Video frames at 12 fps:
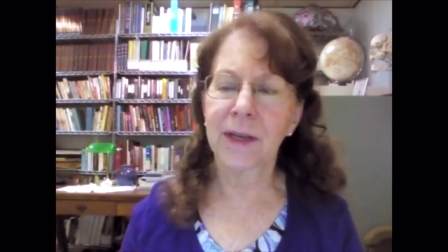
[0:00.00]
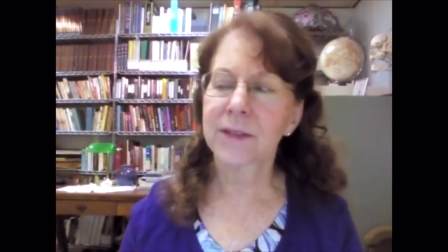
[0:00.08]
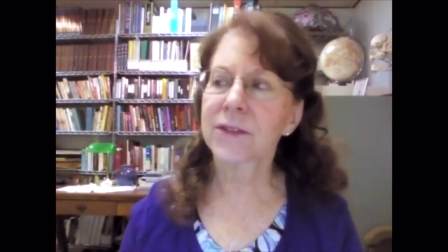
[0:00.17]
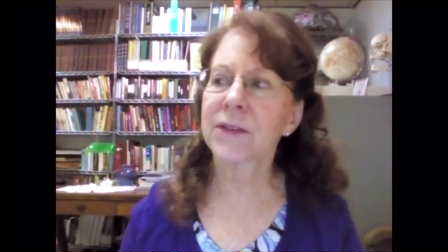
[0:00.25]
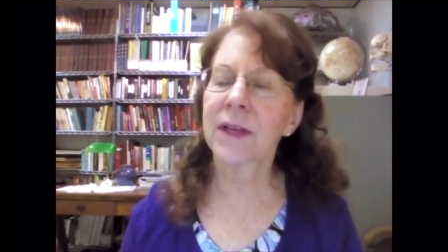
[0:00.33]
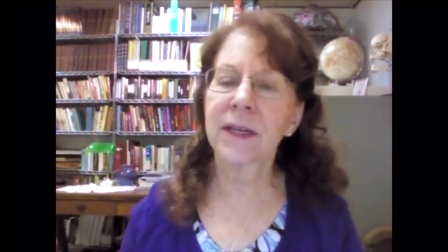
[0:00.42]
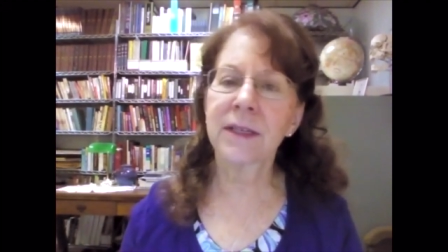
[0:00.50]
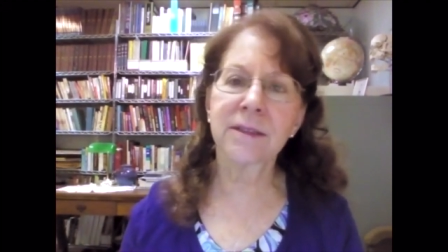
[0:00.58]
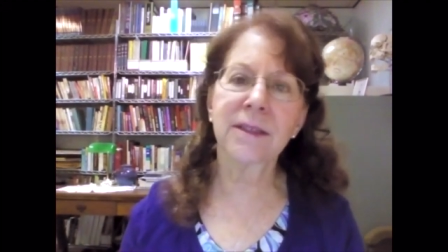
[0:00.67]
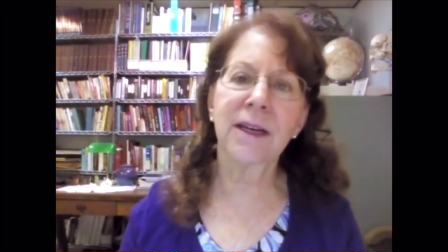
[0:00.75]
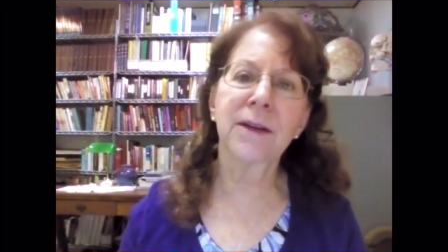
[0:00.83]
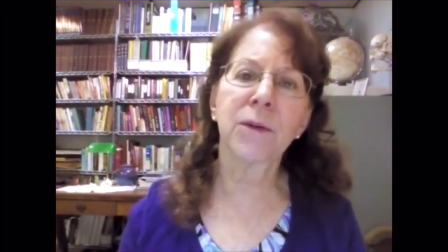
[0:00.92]
So then I
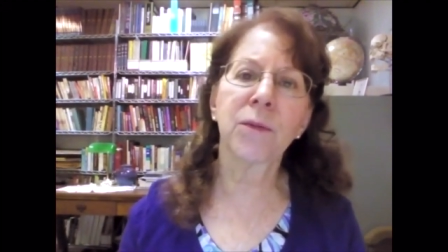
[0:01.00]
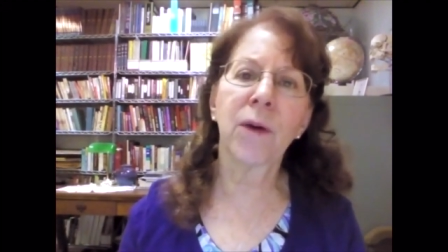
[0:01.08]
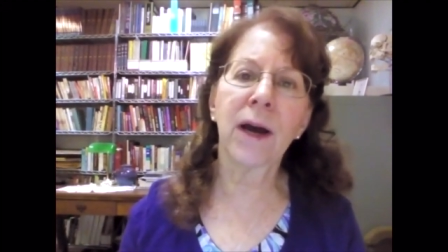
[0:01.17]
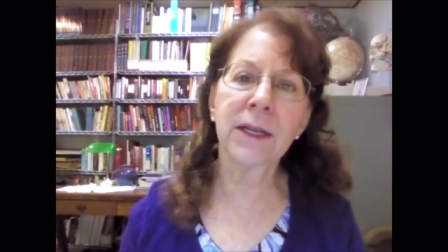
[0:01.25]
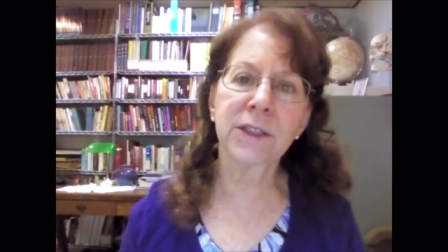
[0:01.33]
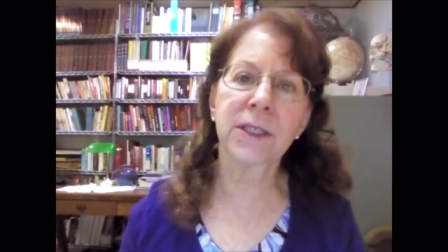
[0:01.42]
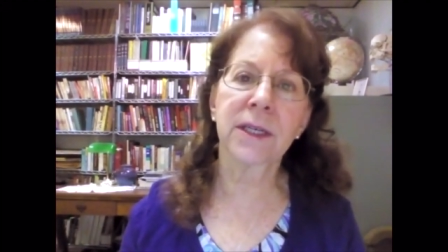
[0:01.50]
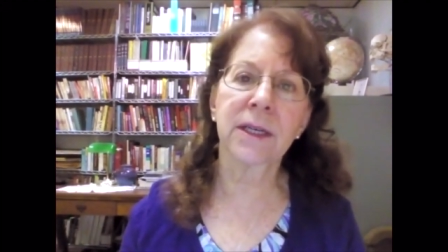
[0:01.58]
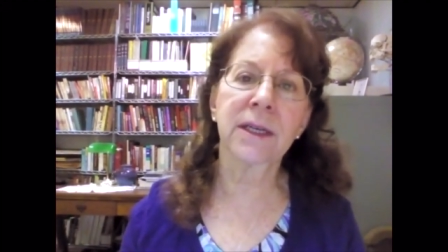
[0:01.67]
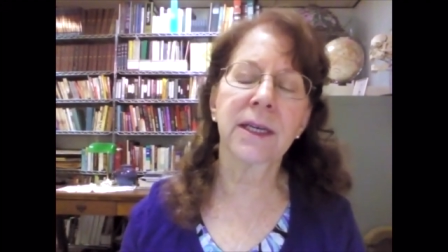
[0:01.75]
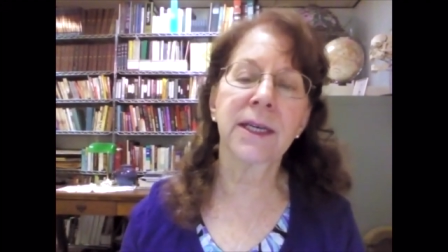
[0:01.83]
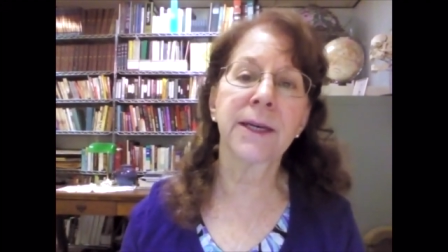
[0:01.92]
started
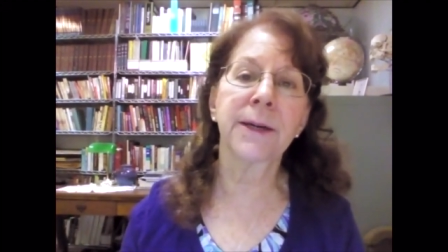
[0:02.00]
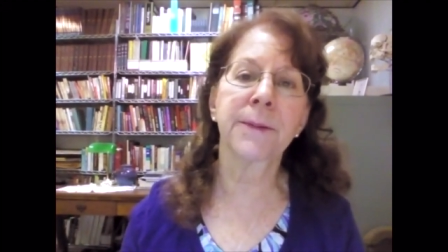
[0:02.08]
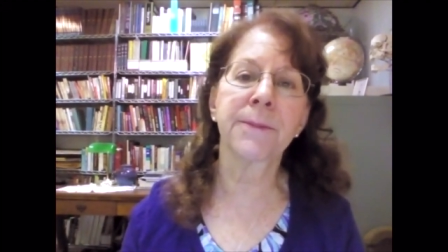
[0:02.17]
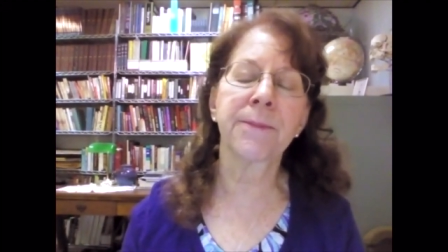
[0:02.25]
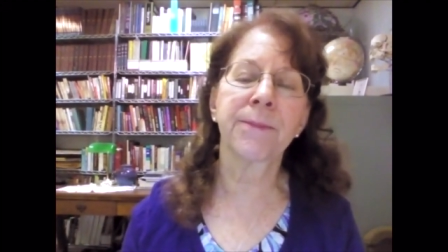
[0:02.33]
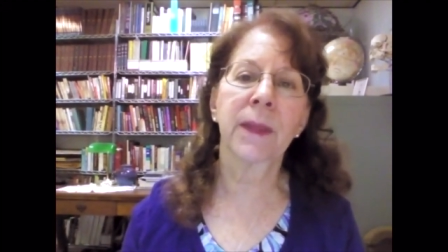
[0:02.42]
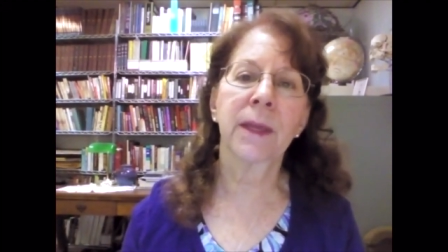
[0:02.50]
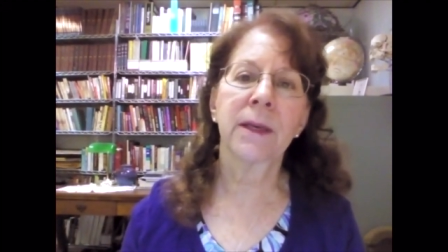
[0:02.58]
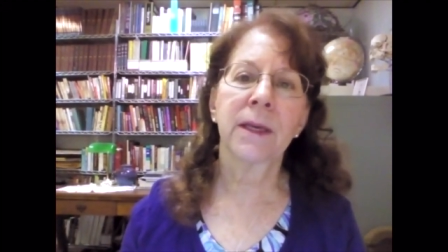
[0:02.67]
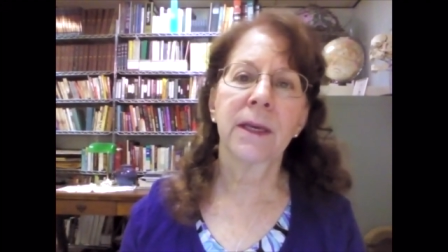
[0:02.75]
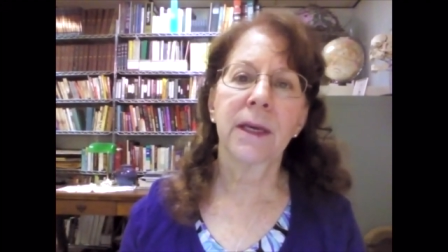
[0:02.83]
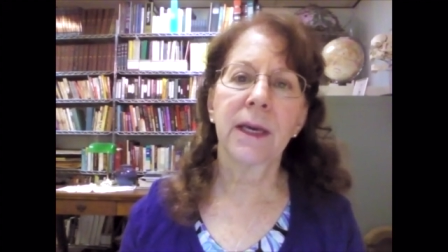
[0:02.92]
watching him,
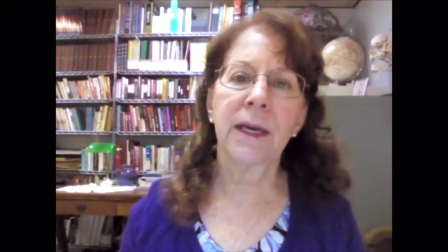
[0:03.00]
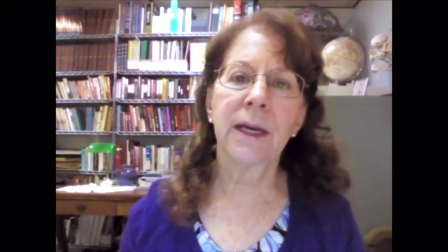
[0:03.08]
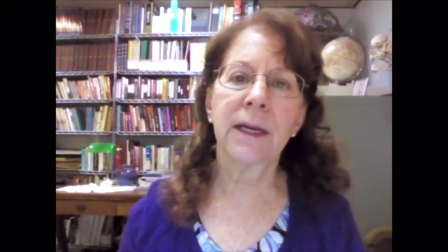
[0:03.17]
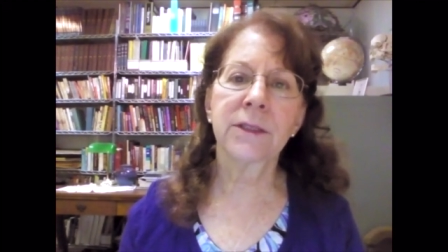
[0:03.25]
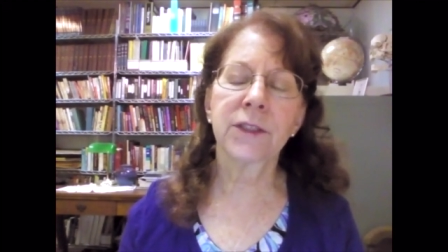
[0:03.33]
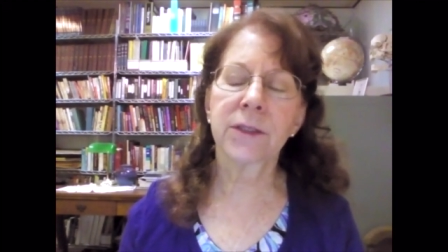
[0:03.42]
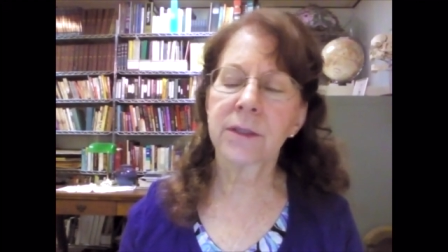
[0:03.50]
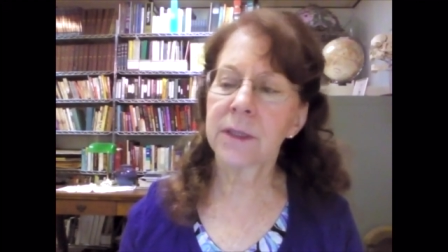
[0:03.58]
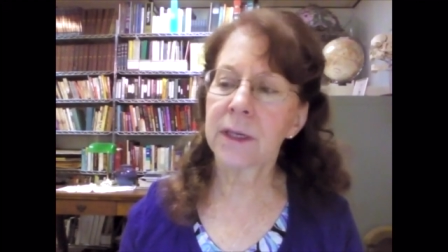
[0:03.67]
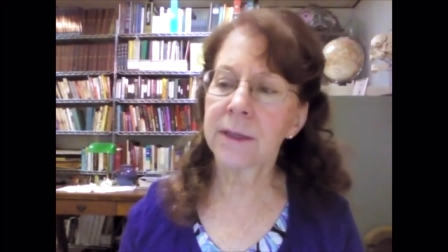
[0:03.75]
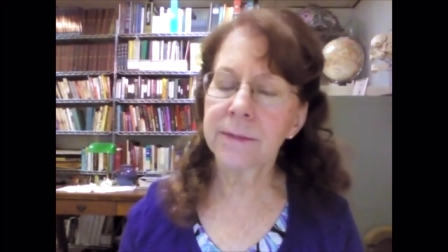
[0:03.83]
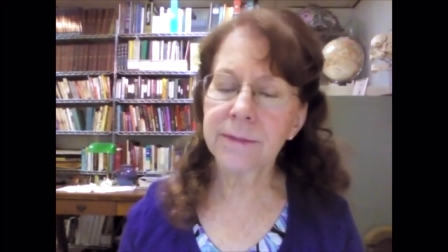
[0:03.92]
and sure
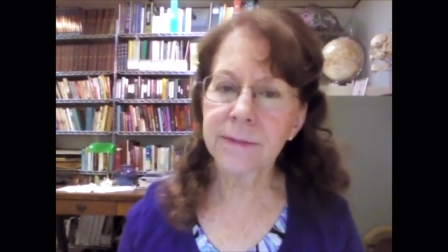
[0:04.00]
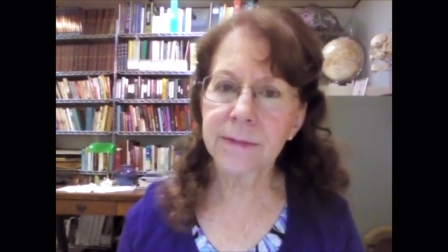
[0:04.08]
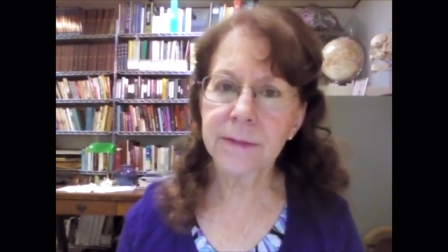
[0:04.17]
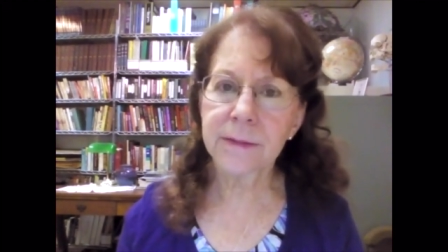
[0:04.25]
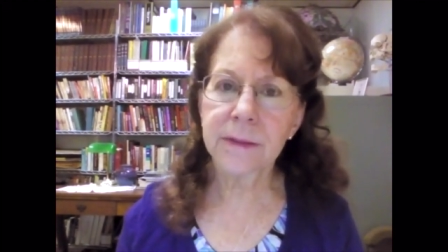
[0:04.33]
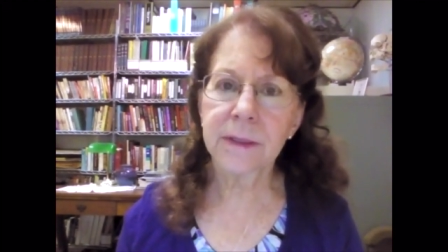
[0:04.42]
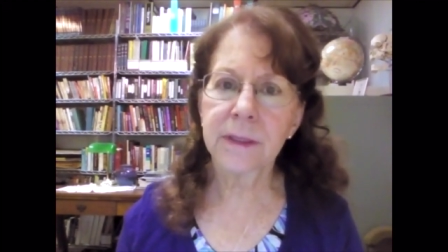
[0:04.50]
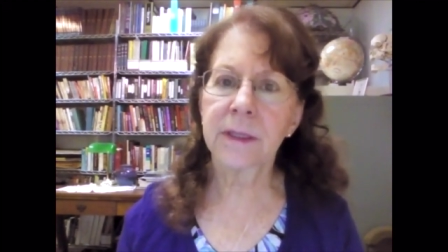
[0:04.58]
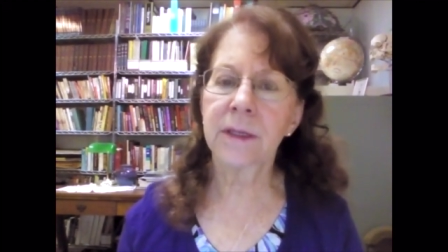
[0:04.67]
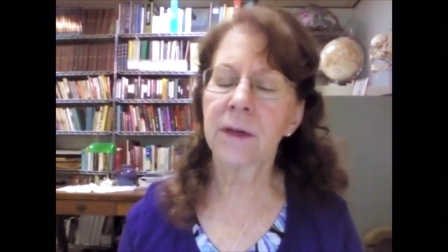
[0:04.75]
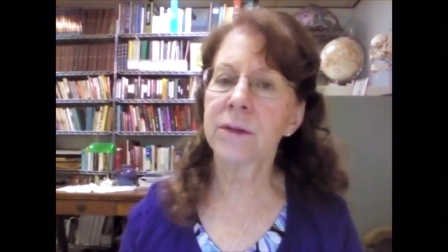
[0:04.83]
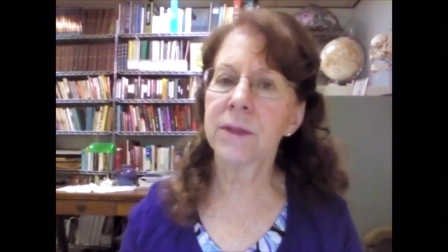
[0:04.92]
enough, you
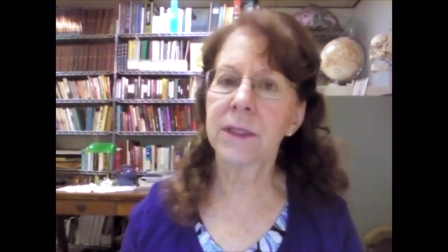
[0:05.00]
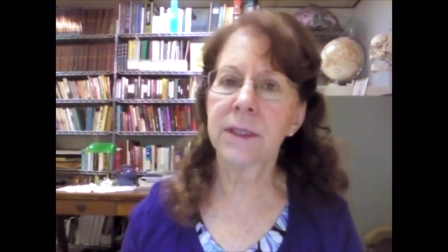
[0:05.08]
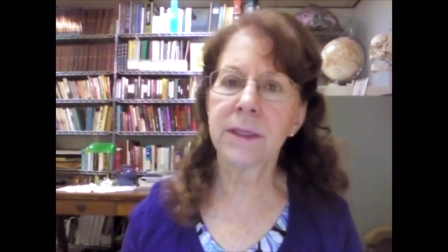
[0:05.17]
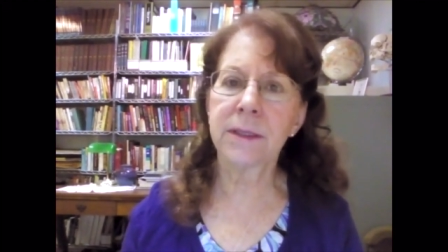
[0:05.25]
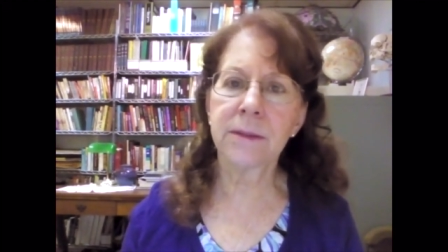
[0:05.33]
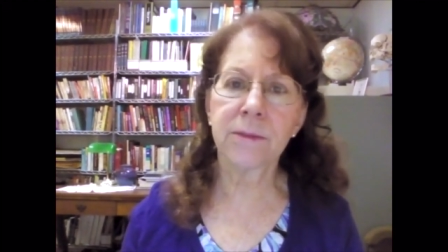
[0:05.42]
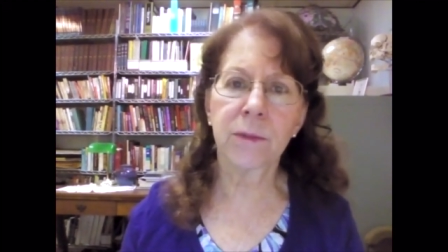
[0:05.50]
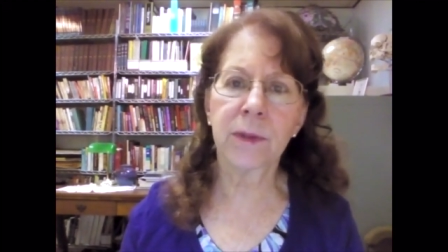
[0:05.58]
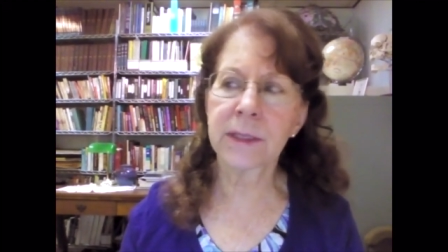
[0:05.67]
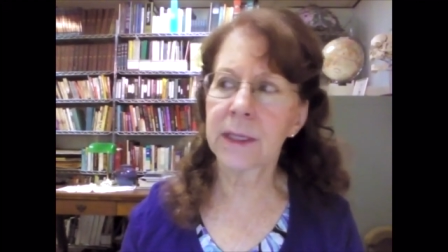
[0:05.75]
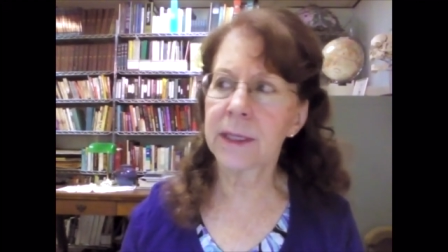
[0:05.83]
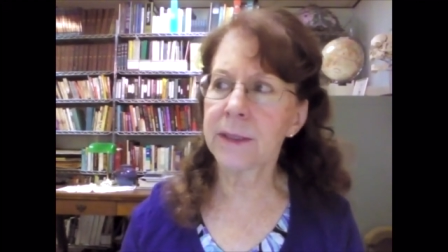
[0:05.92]
know, he
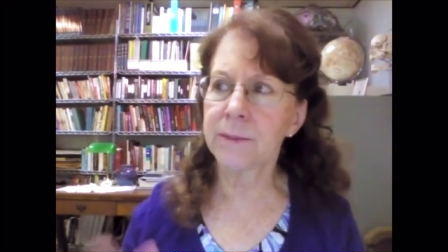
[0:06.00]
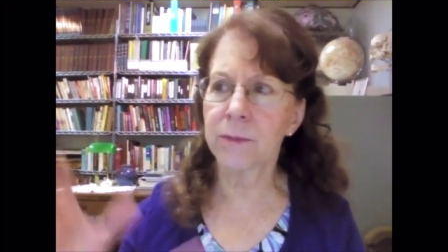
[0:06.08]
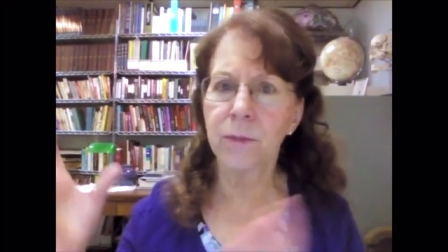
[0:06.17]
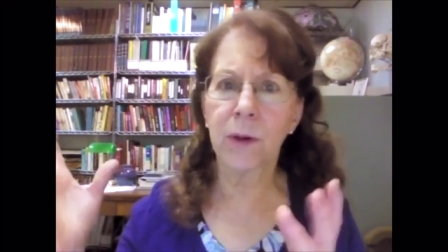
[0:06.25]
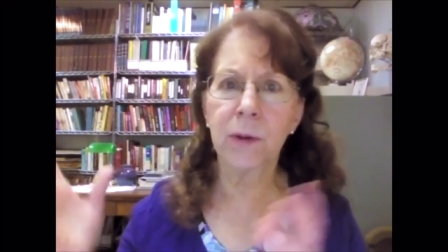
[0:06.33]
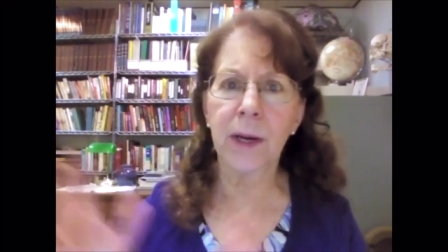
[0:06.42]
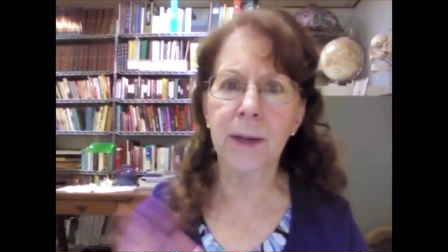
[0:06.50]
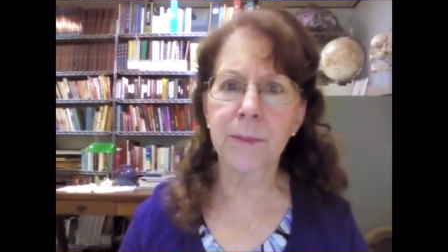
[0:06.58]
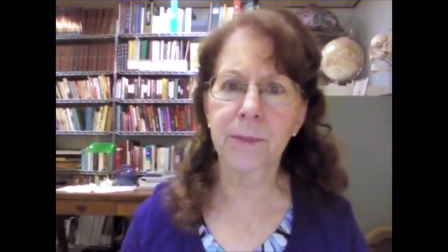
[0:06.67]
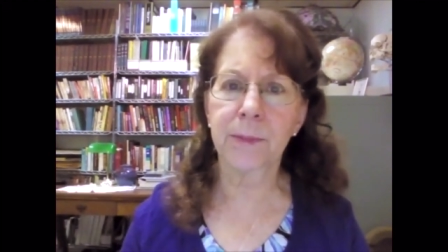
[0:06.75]
one day woke up.